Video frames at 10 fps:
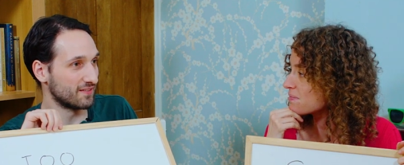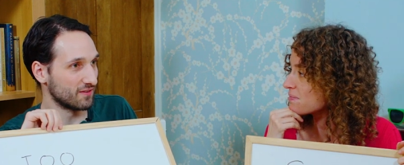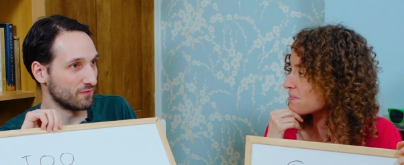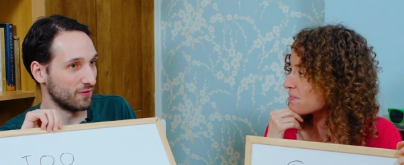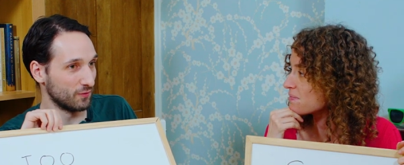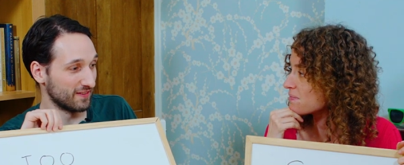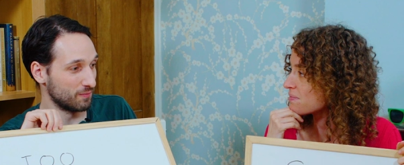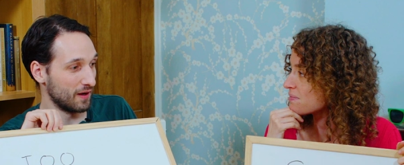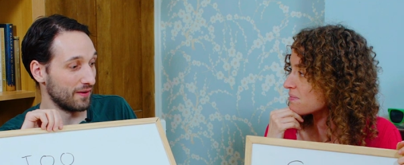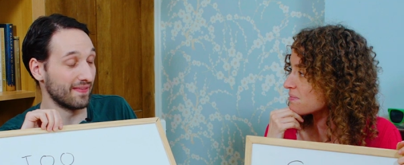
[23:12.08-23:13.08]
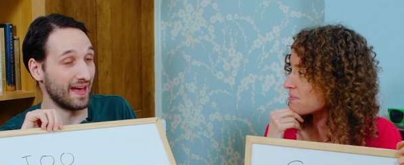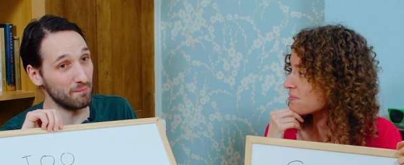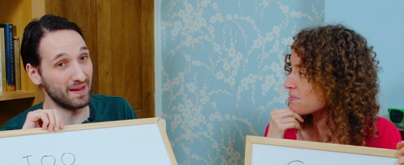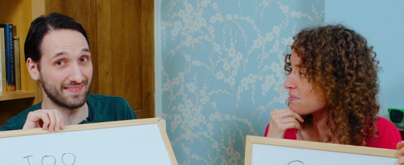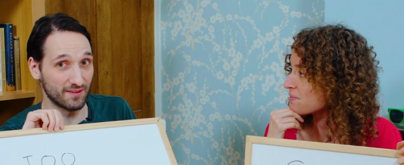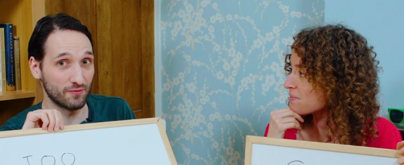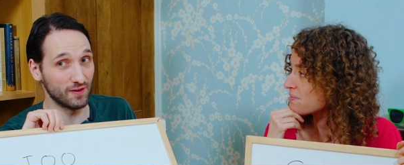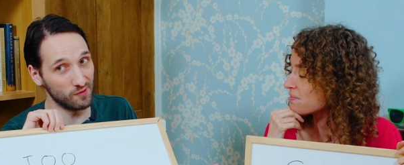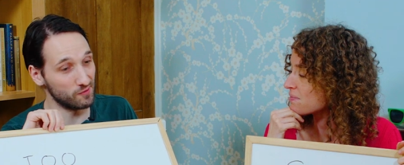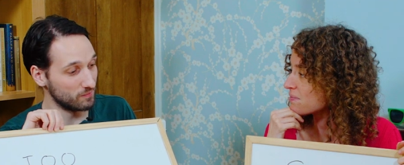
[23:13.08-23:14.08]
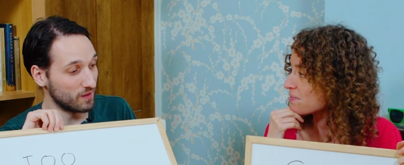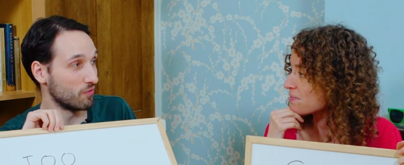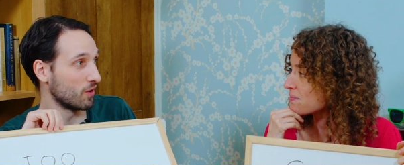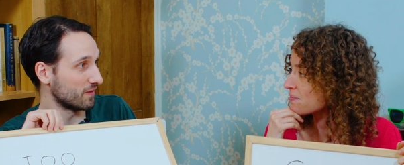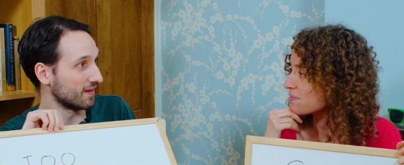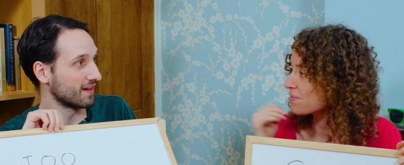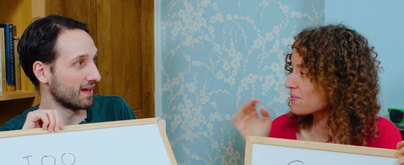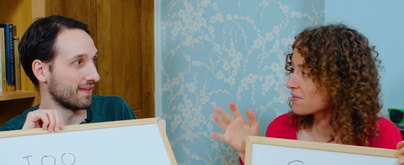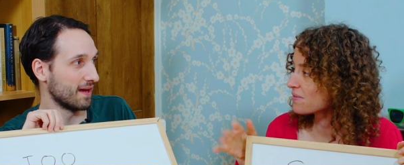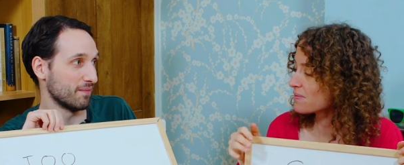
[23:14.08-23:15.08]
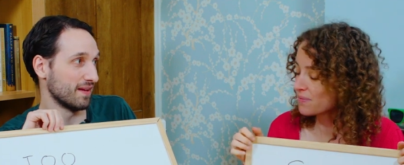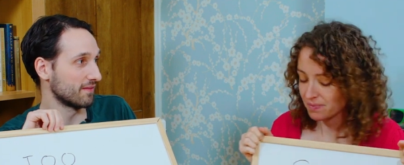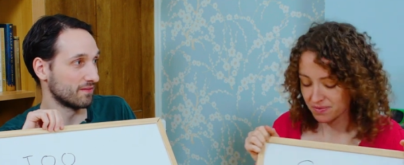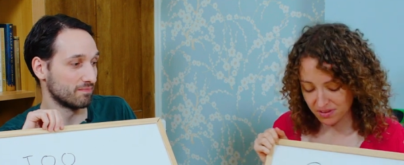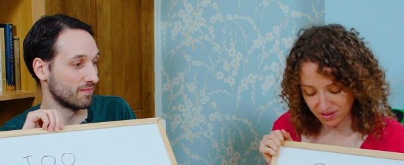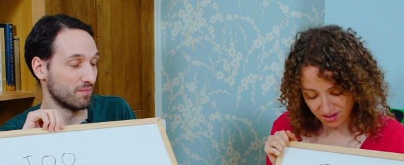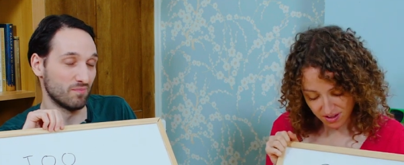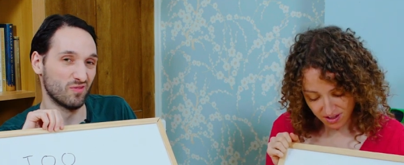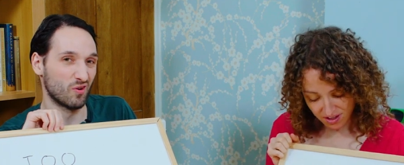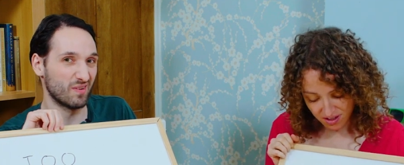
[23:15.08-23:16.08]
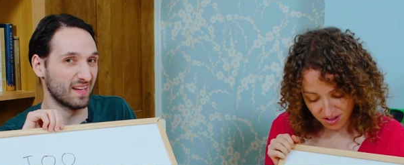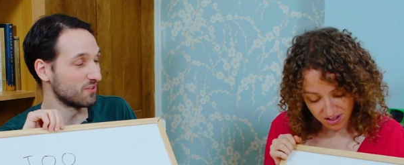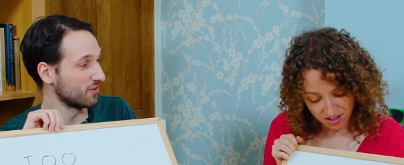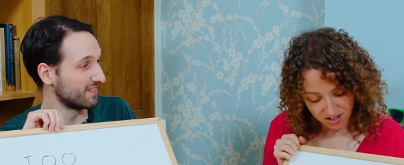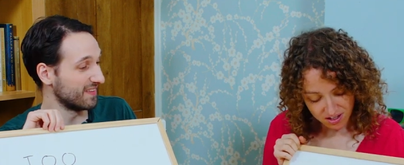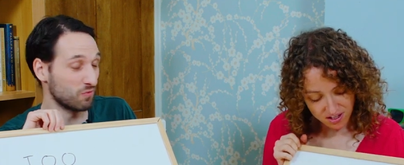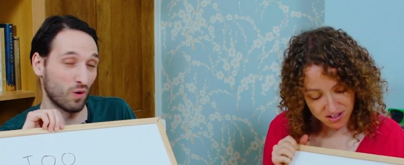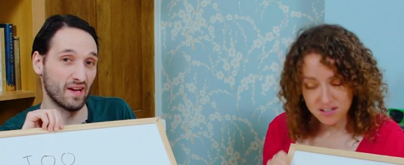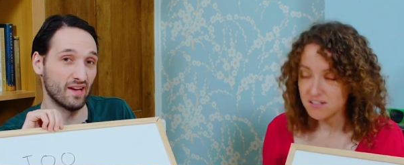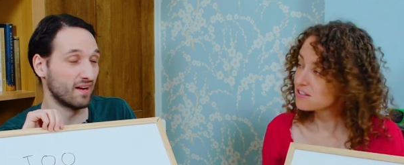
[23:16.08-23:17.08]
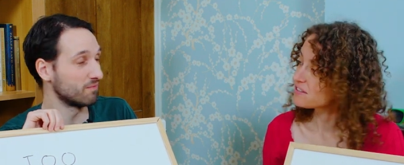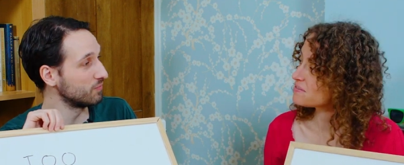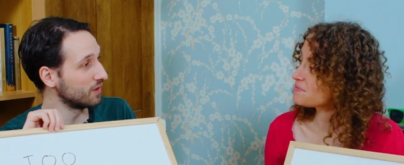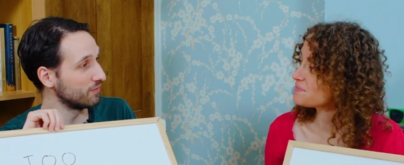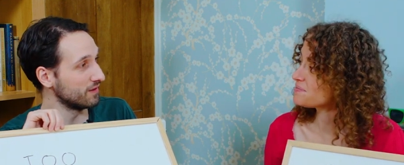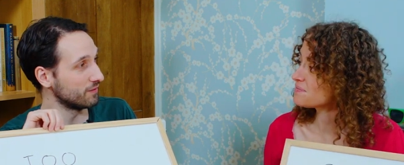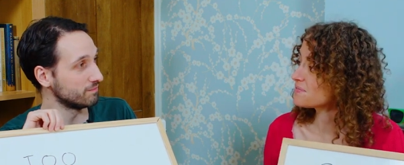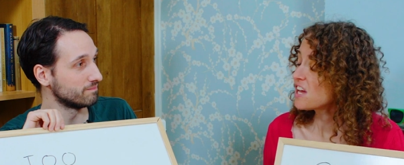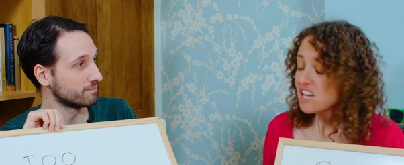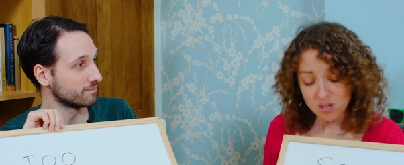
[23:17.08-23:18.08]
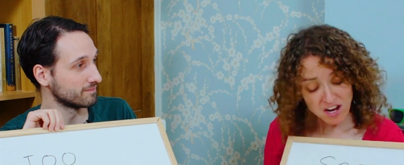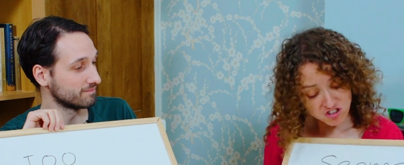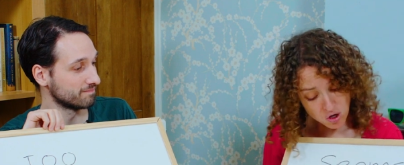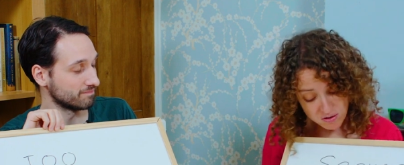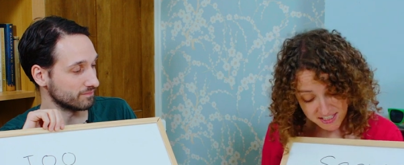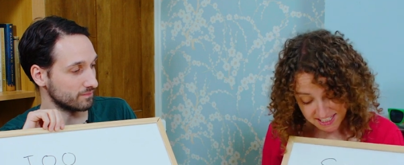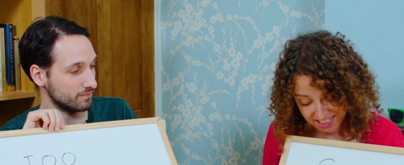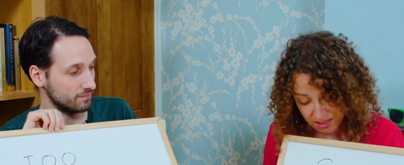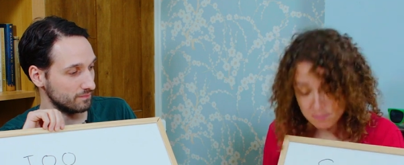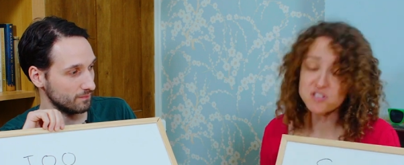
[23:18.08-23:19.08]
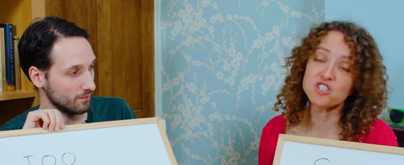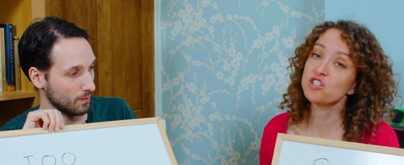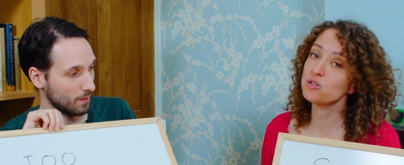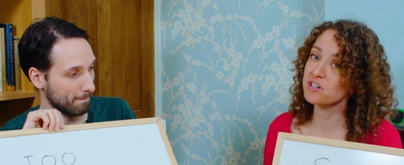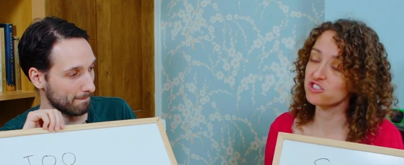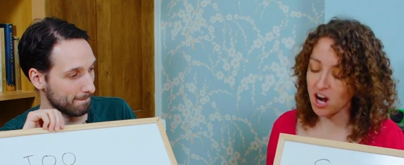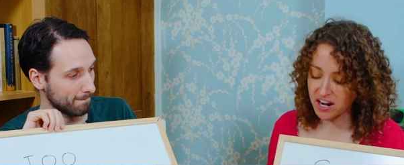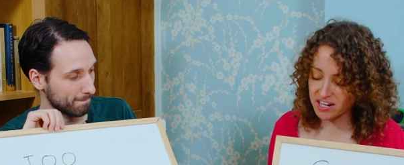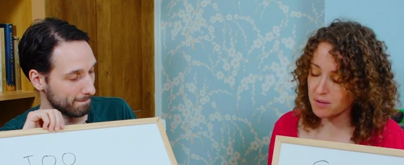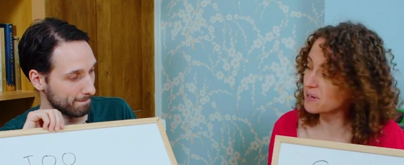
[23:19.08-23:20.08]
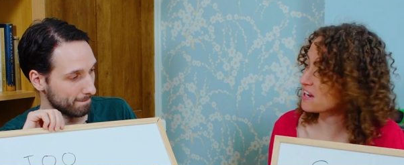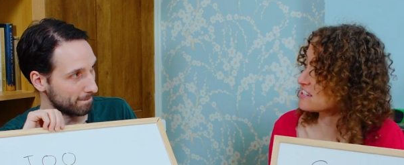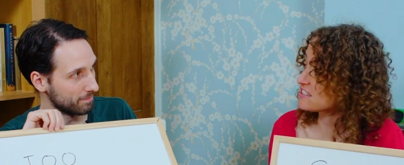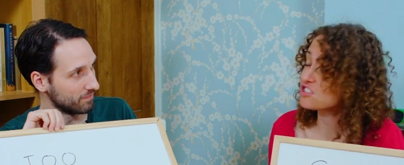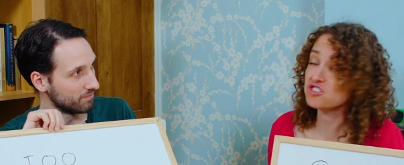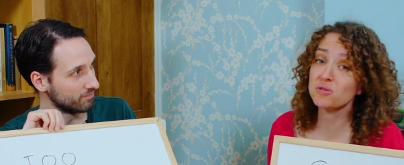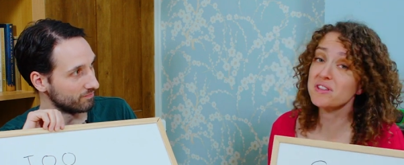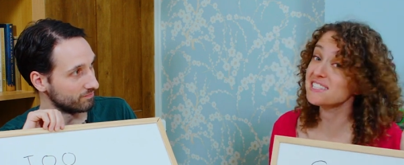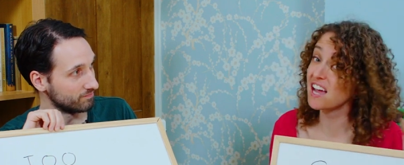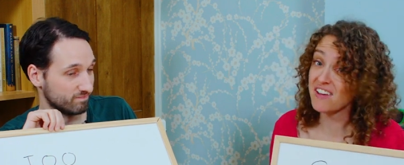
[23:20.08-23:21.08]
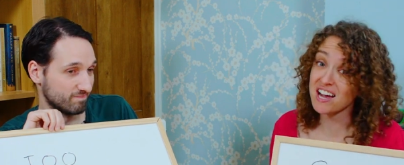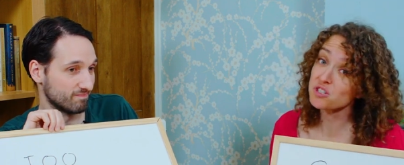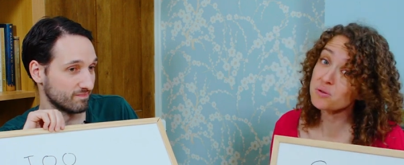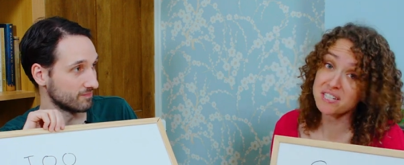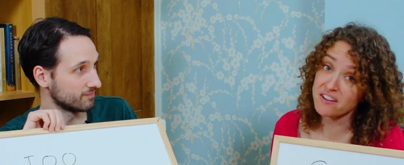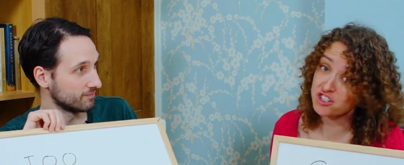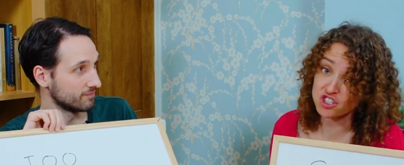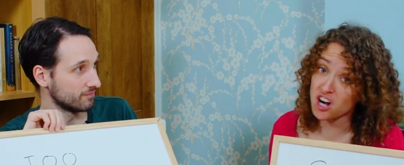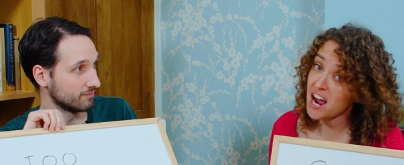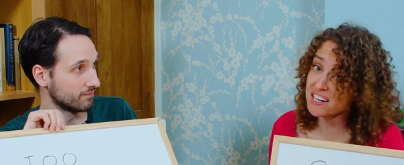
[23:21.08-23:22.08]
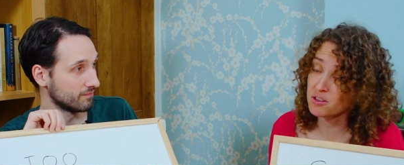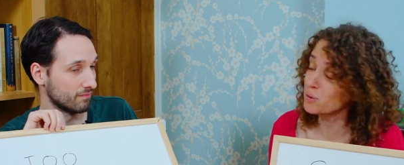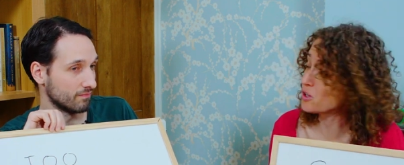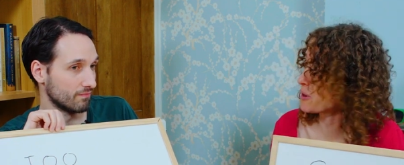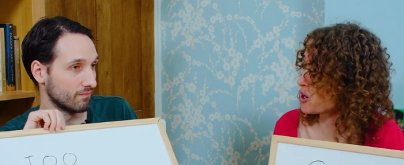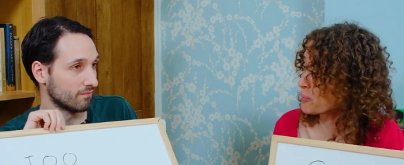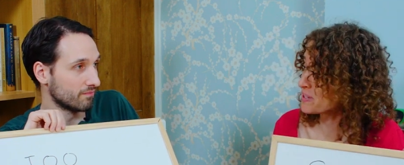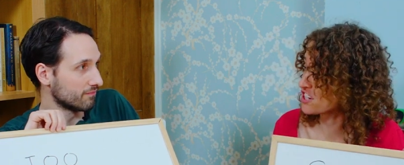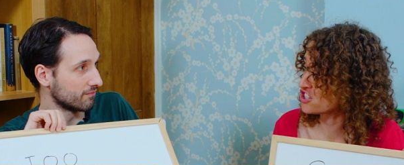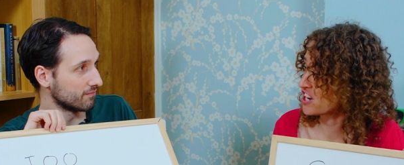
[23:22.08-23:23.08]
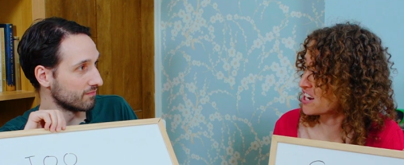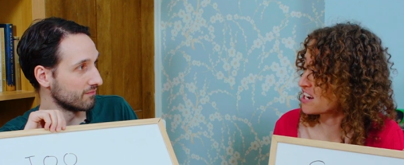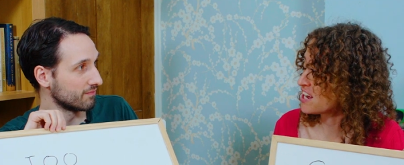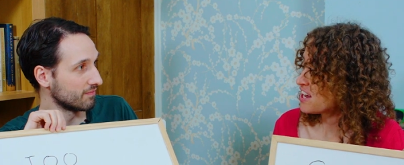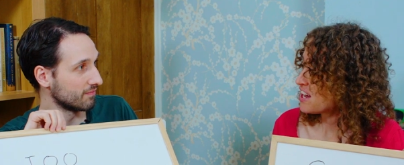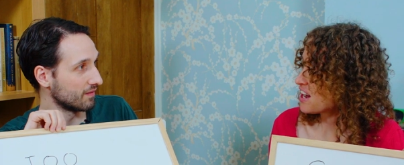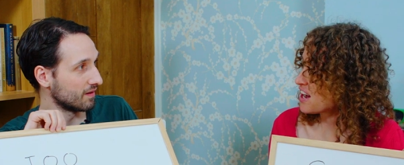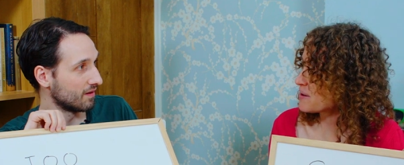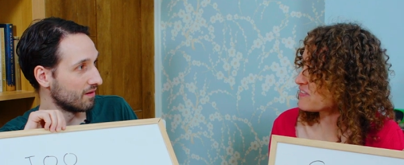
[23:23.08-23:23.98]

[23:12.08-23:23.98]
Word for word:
Speaker 1: doesn't feel disciplinary, and that makes it feel erotic, and that means I'm not really interested. And that's why I, we don't read it.
Speaker 2: So I wrote seems too erotic because the truth is I've actually never tried the wheelbarrow position. Uh,